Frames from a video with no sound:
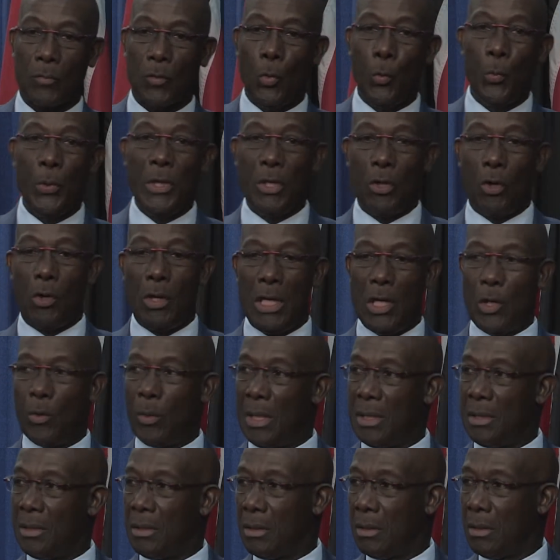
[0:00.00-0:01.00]
We only
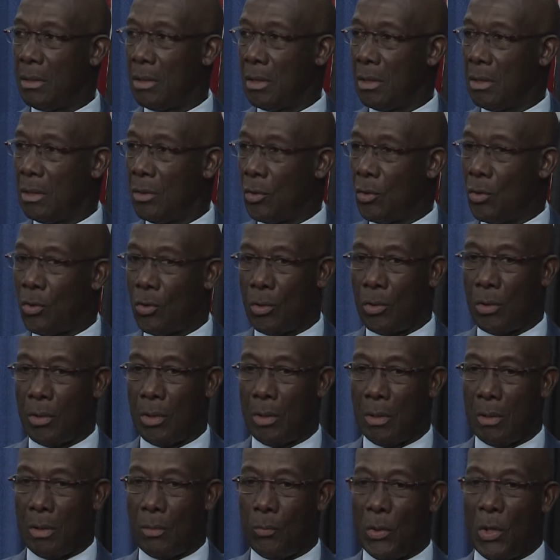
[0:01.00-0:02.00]
want
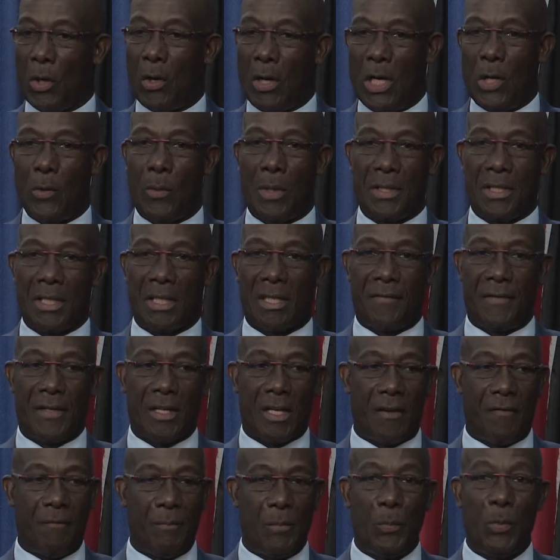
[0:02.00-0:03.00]
to give
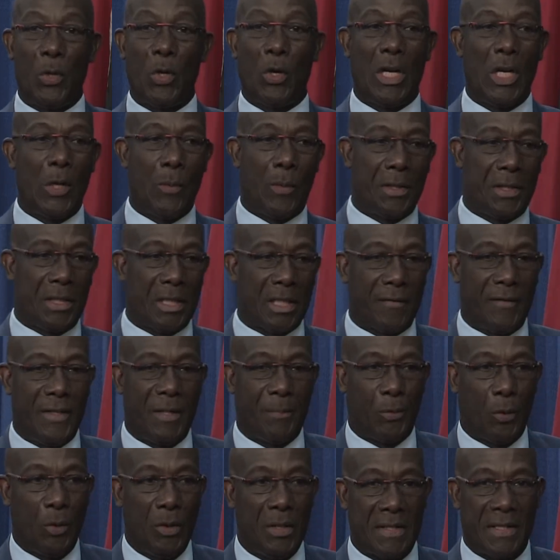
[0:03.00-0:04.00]
the
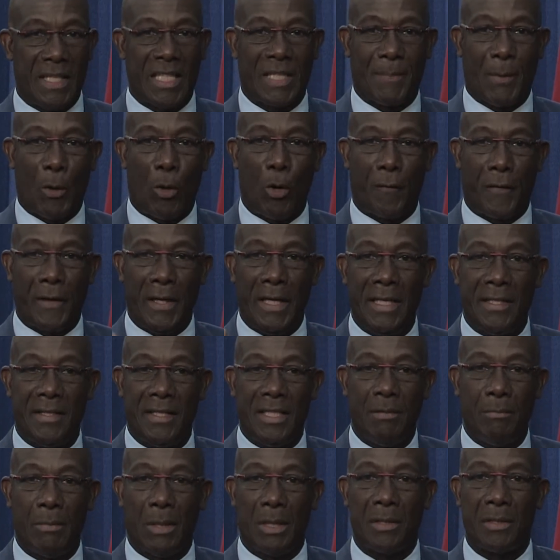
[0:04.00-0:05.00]
police this power for
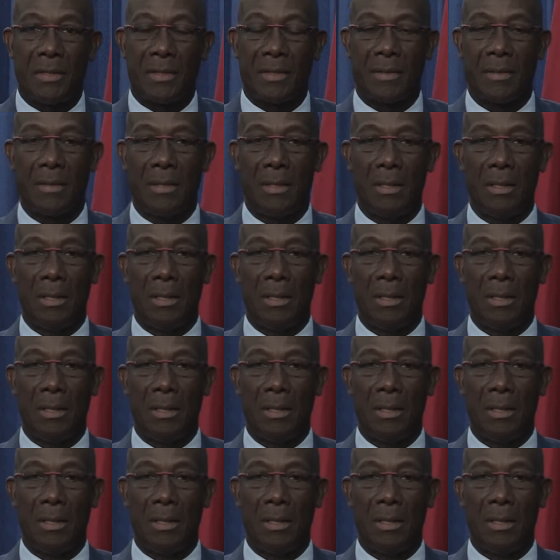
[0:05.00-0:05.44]
18 months.